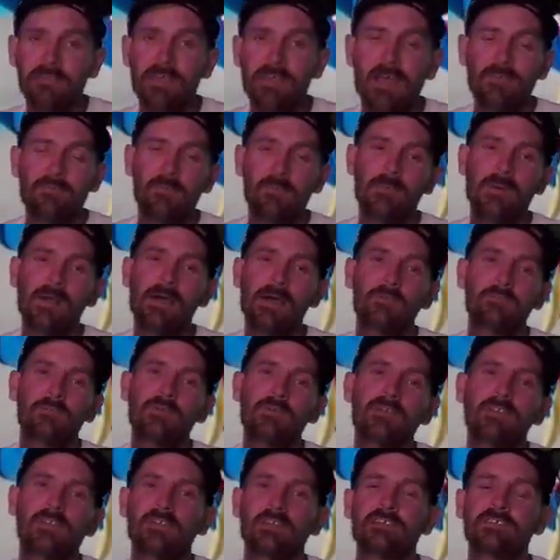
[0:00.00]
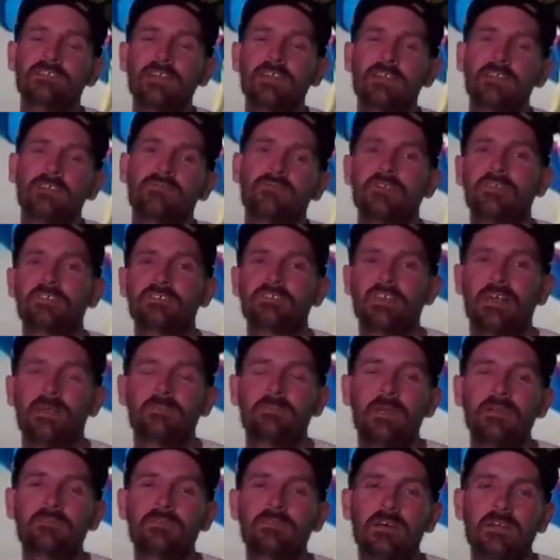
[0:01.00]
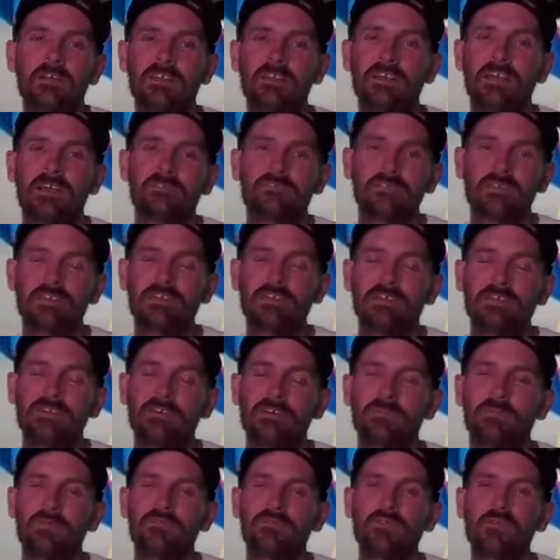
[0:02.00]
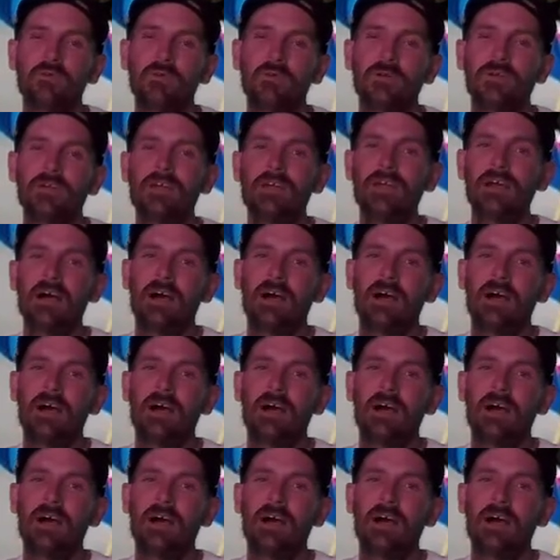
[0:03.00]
have a problem with it. It's not the first time they've done it. I've seen it done before.